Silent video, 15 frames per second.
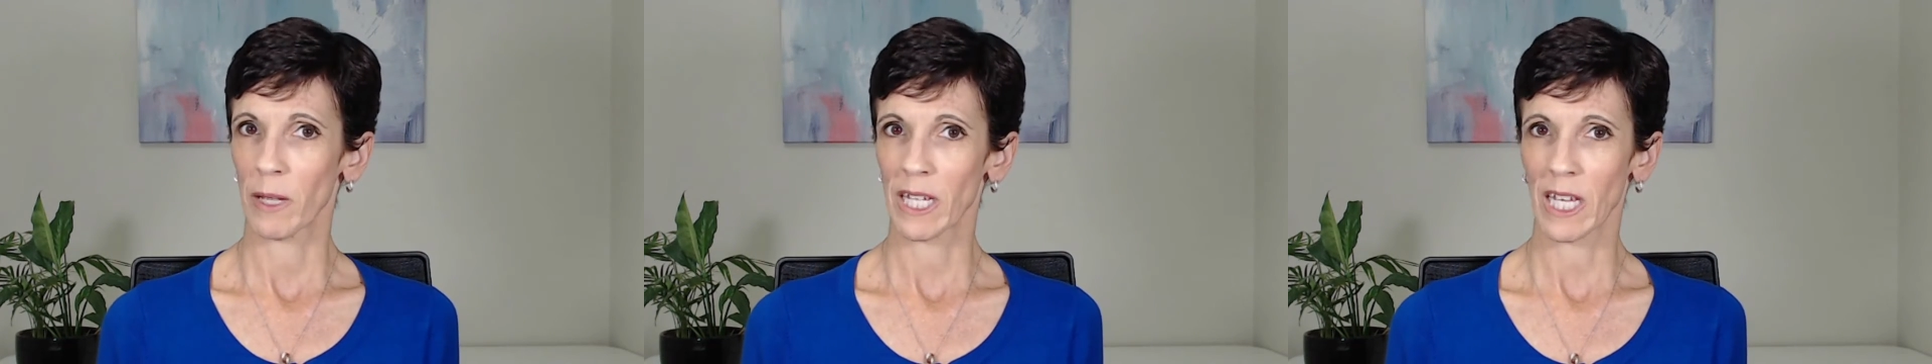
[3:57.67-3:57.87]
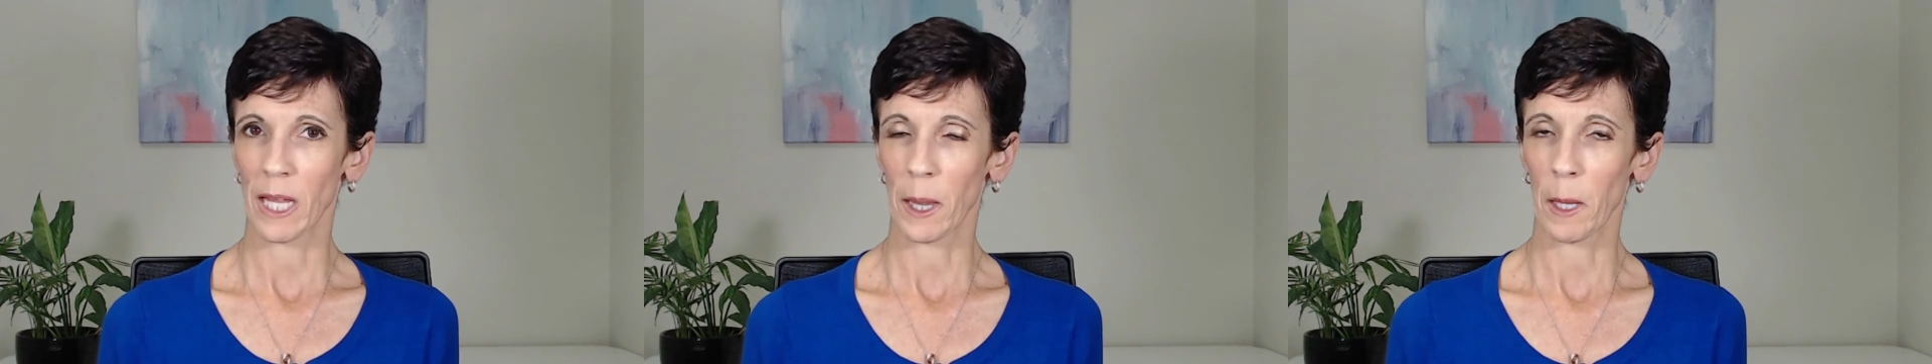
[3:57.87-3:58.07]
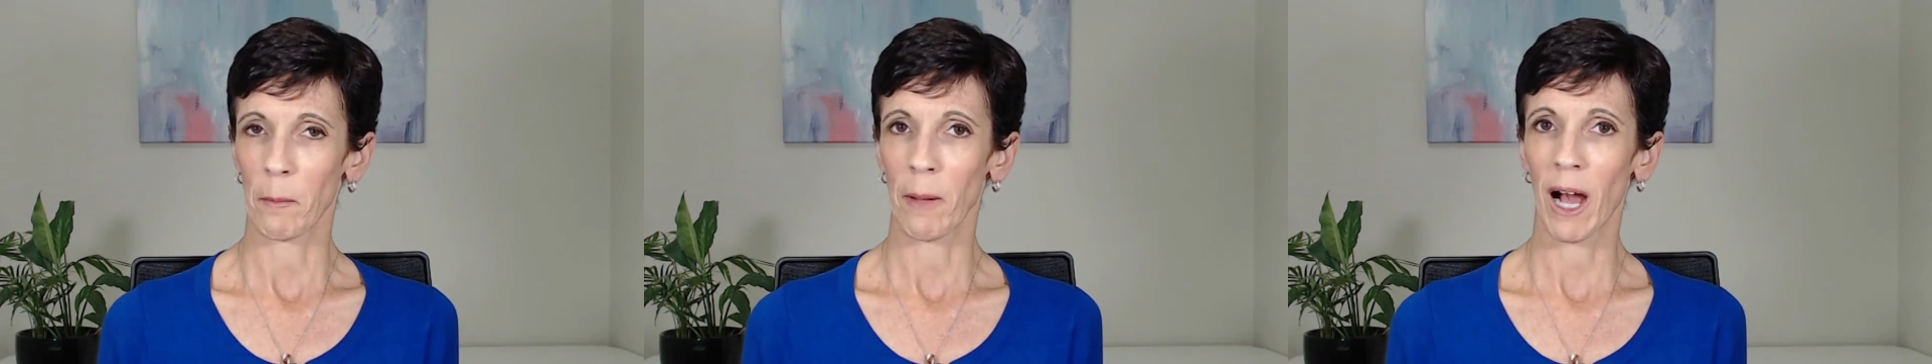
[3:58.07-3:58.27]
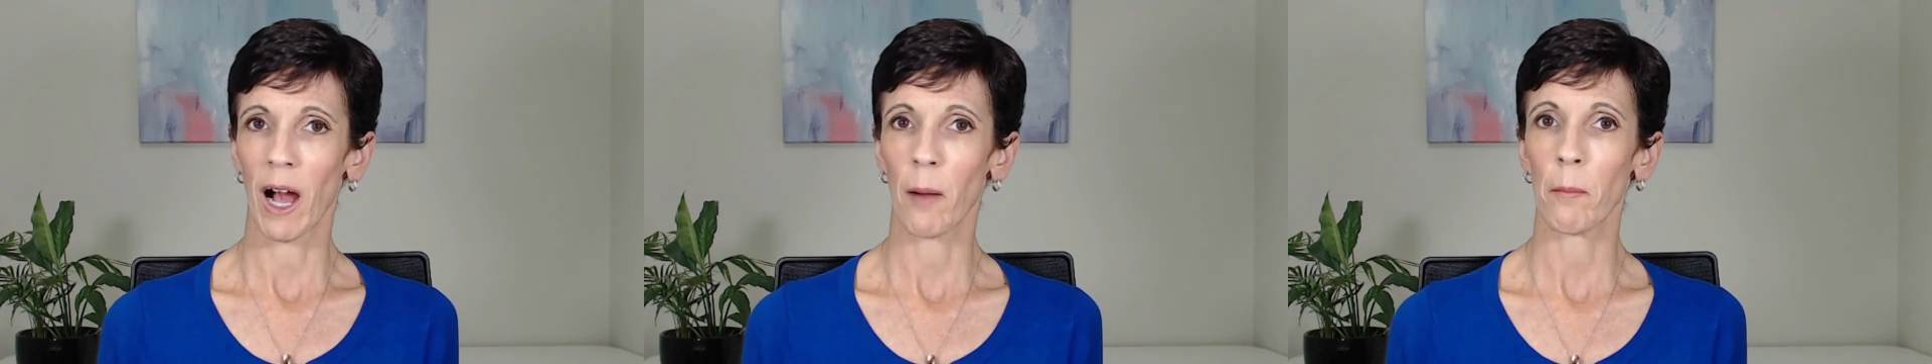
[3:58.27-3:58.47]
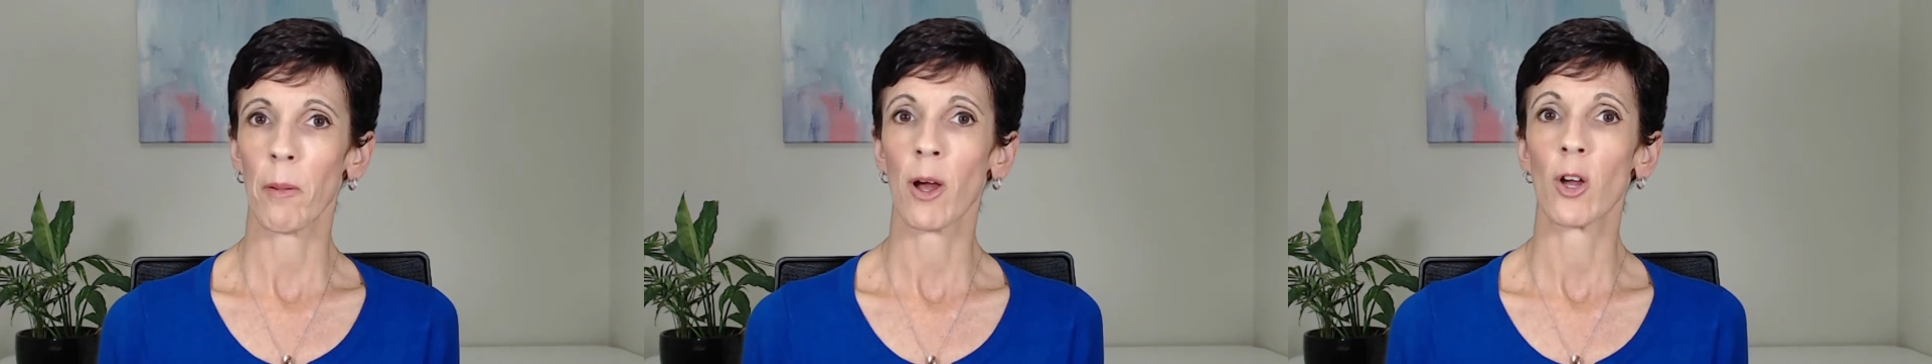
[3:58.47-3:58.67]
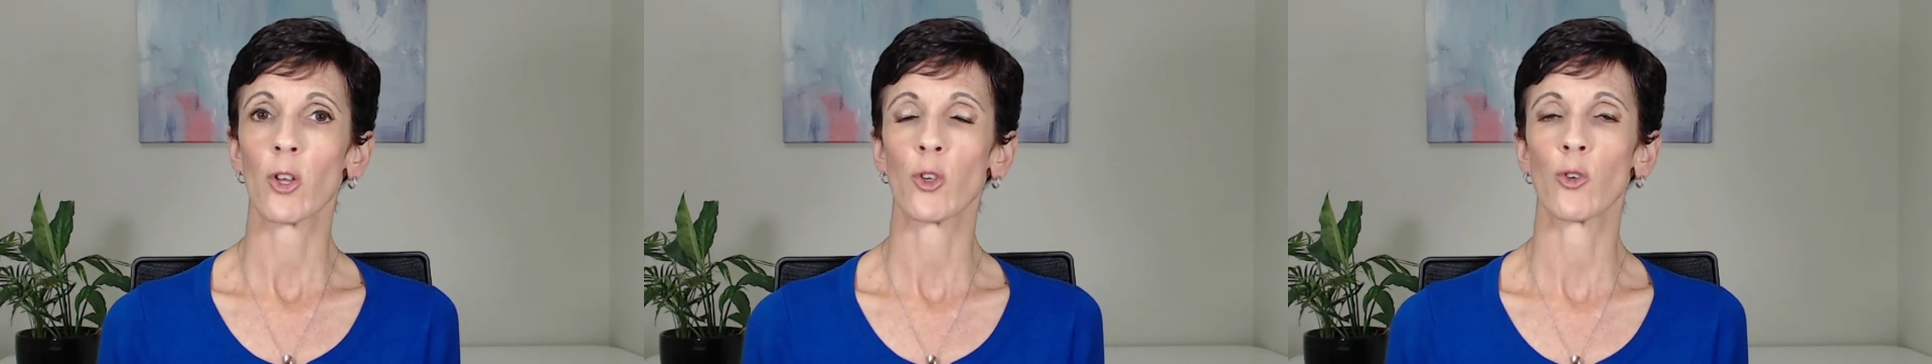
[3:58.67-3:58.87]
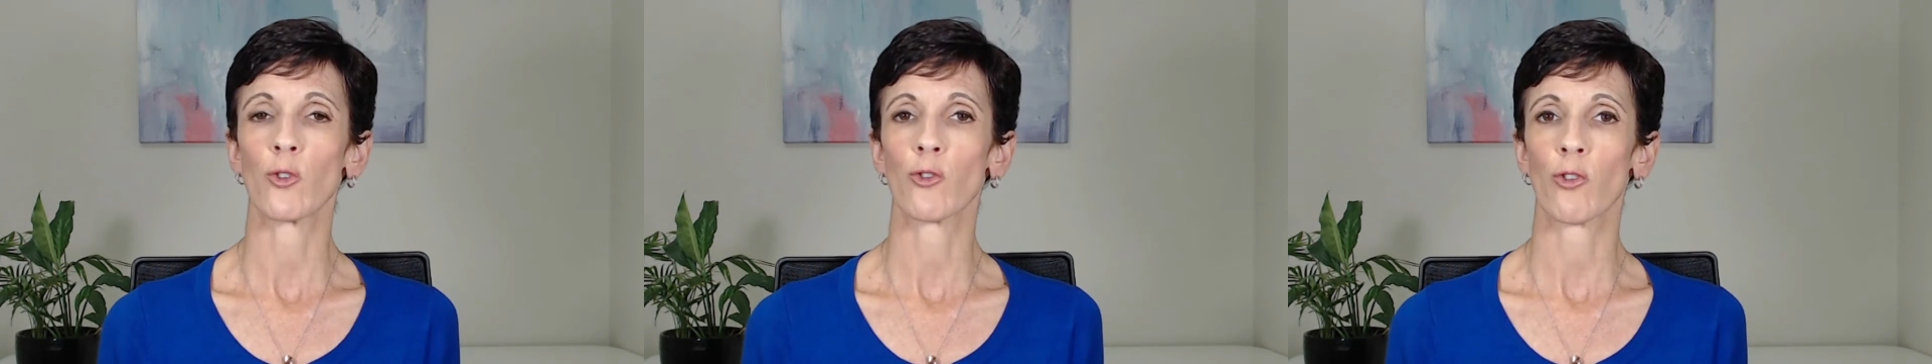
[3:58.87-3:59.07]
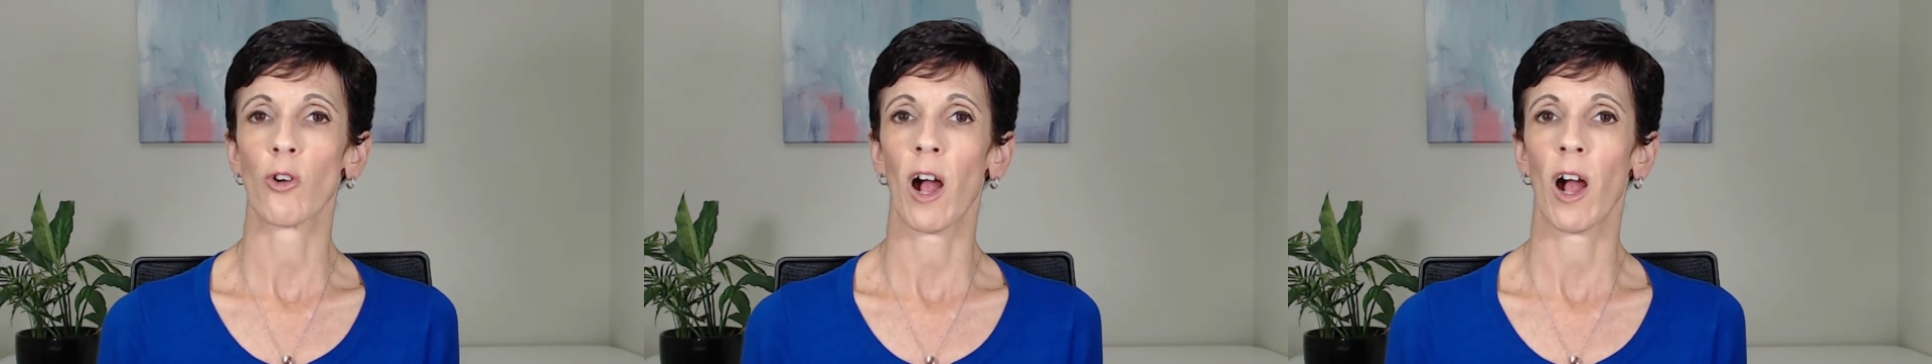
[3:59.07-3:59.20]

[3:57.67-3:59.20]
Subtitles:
picking them up, you